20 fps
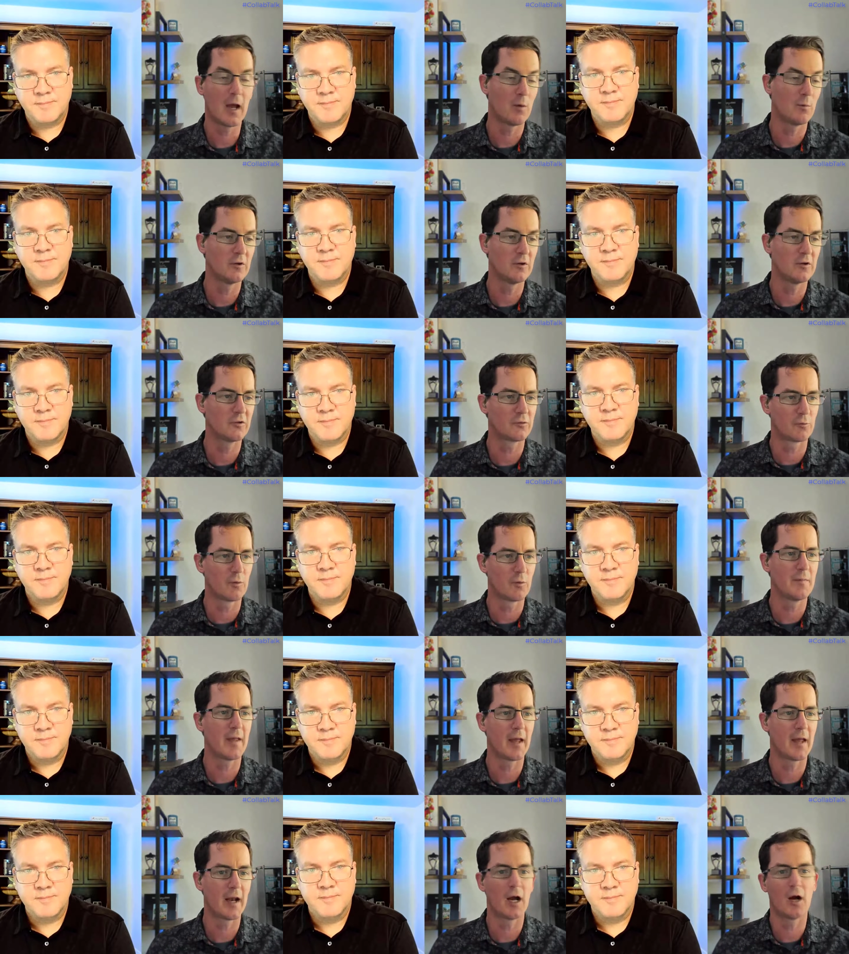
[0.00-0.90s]
Speaker 1: Yeah, we just
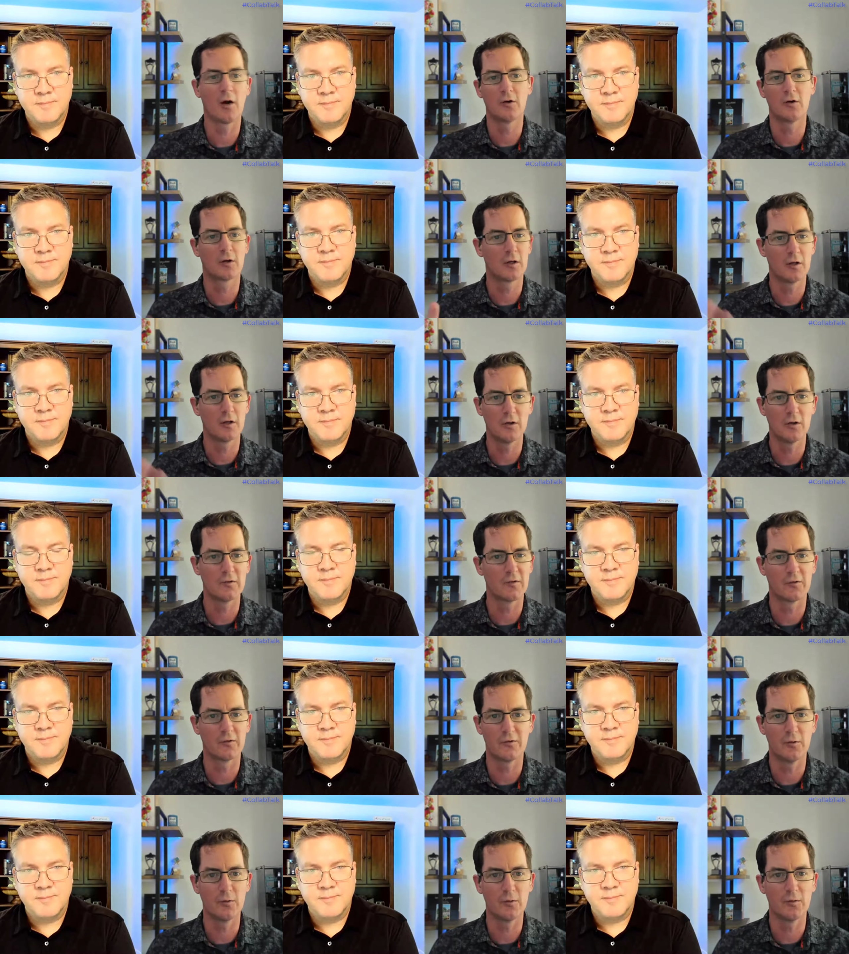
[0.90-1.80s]
ripped that out. You're going to
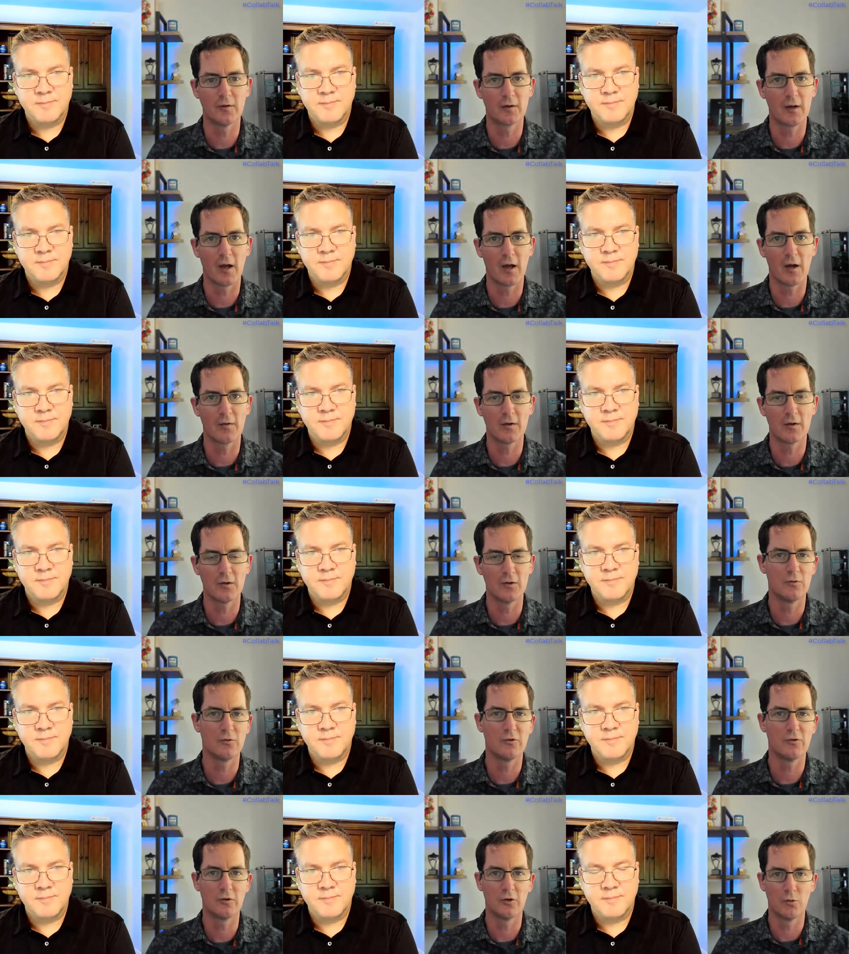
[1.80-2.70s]
use this new thing now that
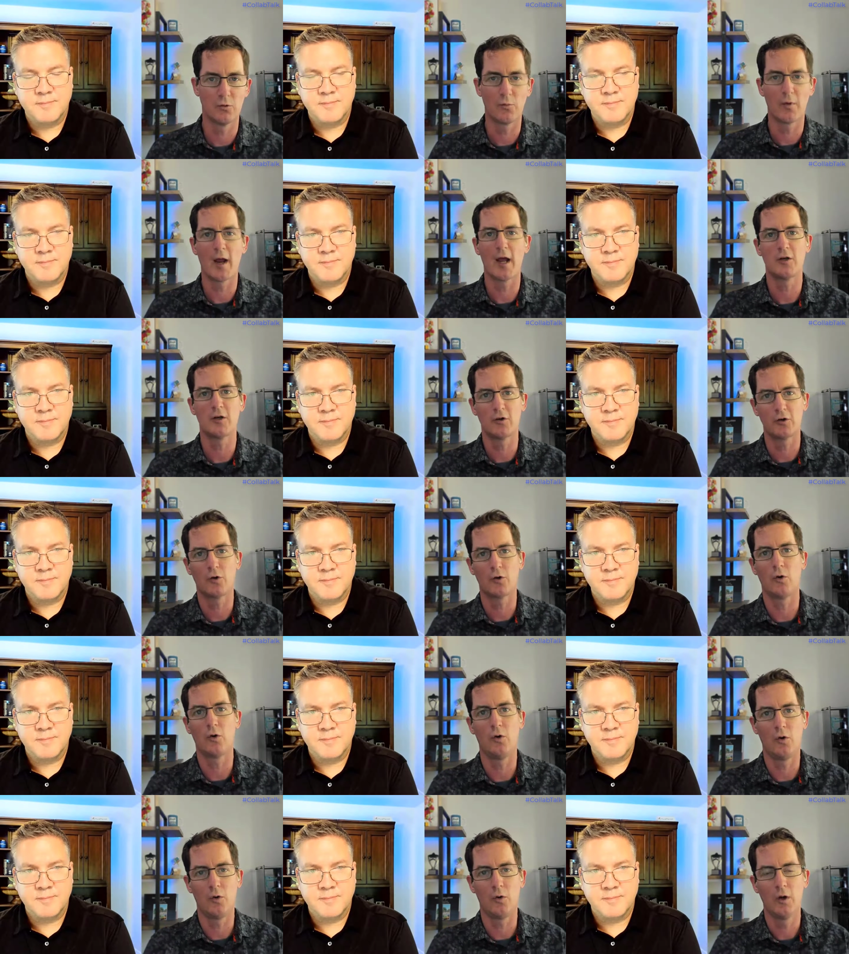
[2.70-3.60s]
you you ran
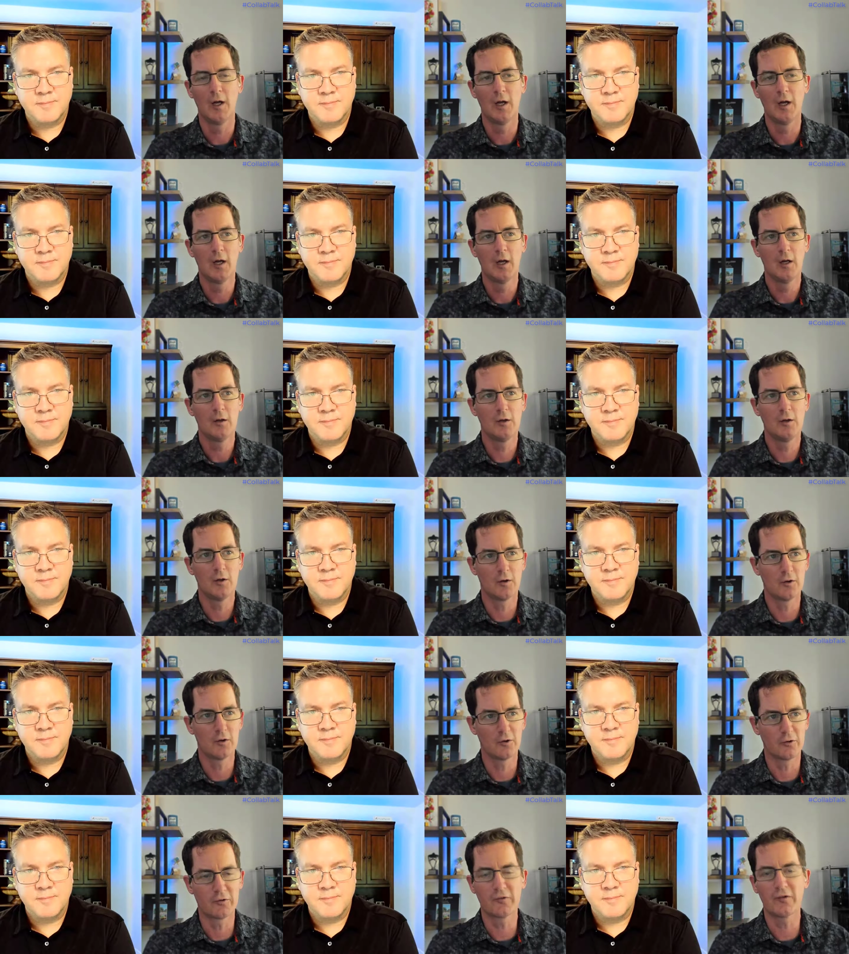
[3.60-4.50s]
your whole
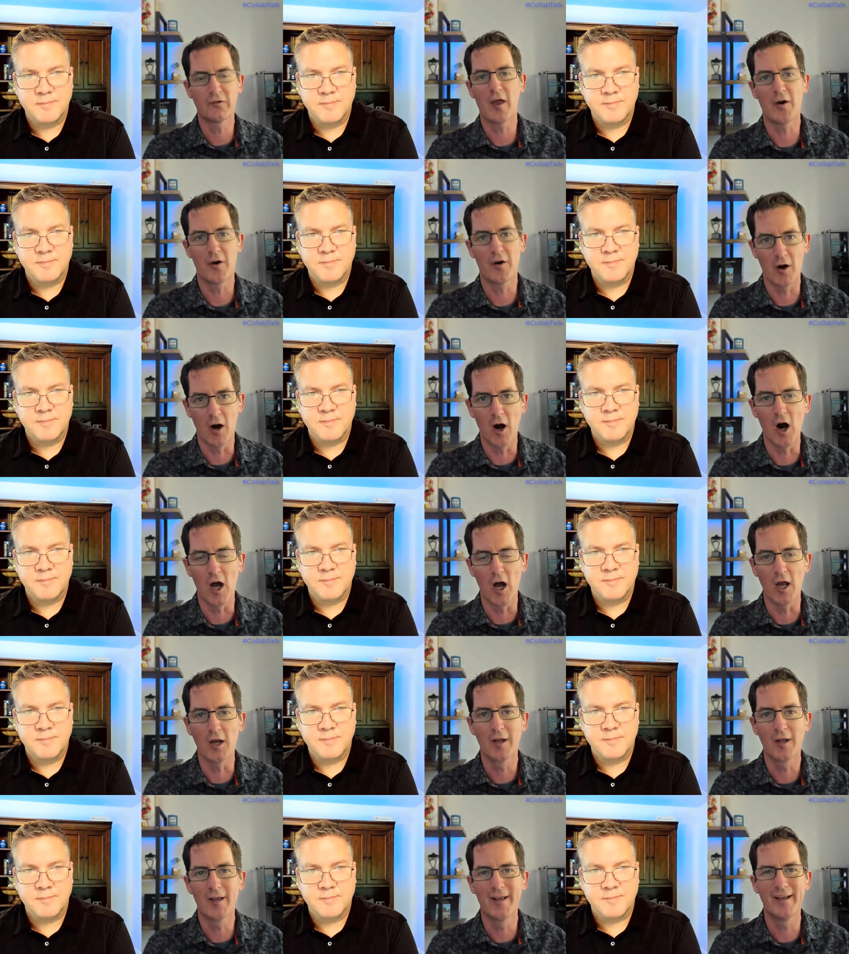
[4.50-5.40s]
your your center
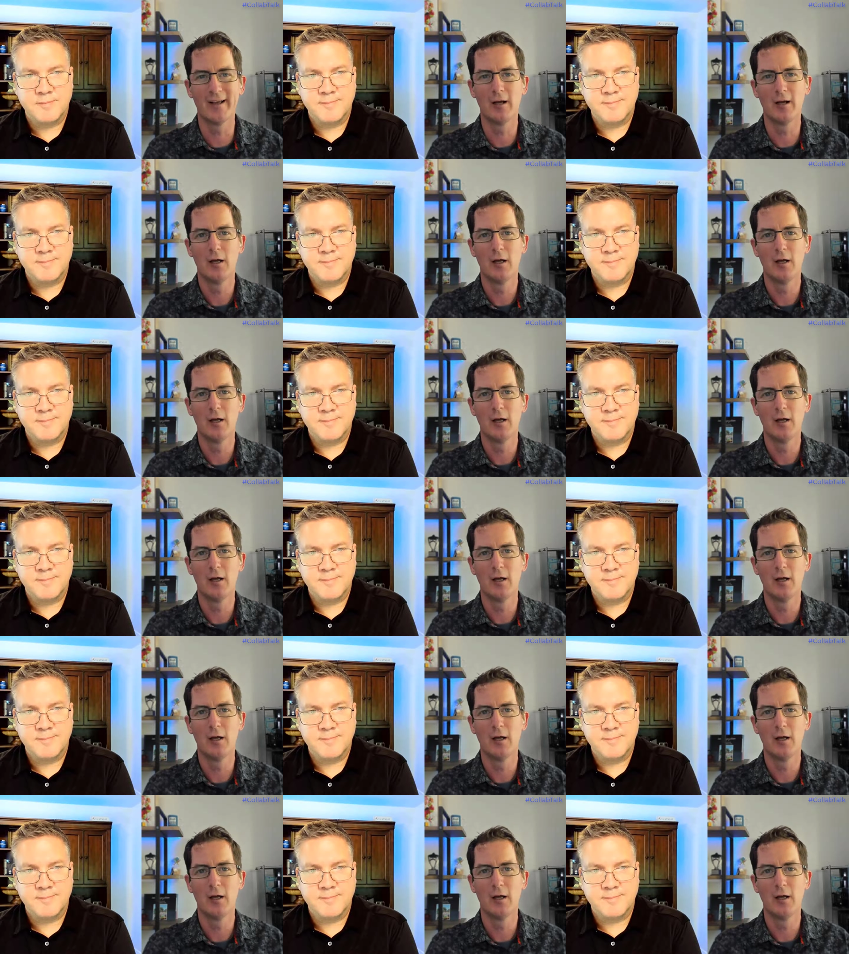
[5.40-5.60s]
on